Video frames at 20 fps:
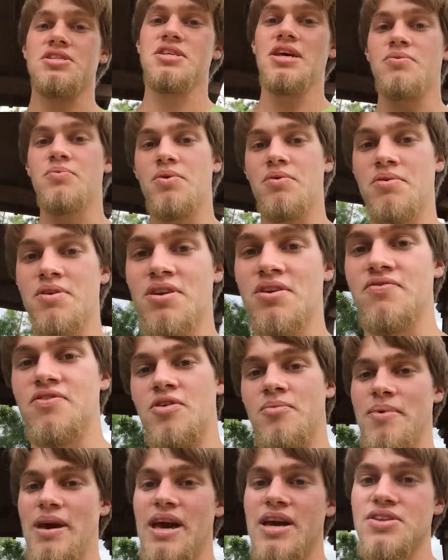I said we were going to
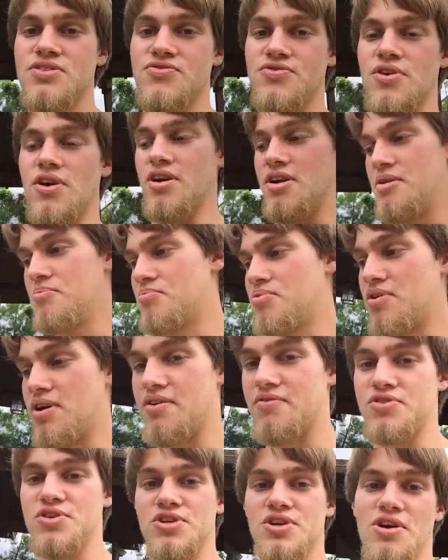film ads for our
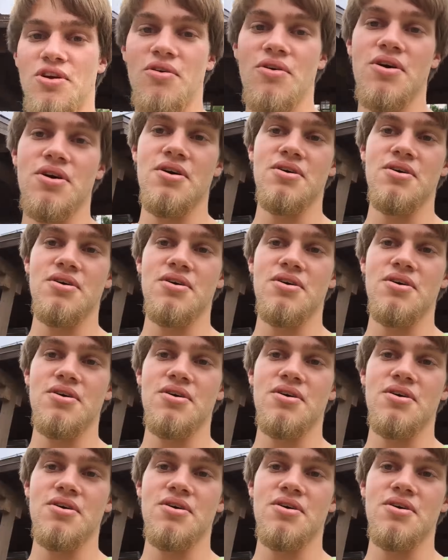improv show.